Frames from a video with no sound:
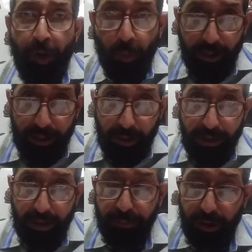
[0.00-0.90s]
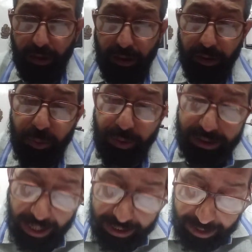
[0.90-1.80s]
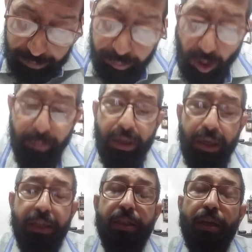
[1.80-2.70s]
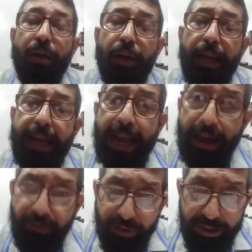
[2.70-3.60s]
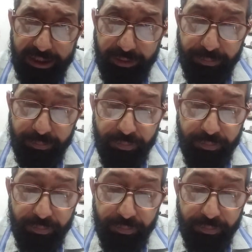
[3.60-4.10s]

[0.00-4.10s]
where they were suicide bombers, everything.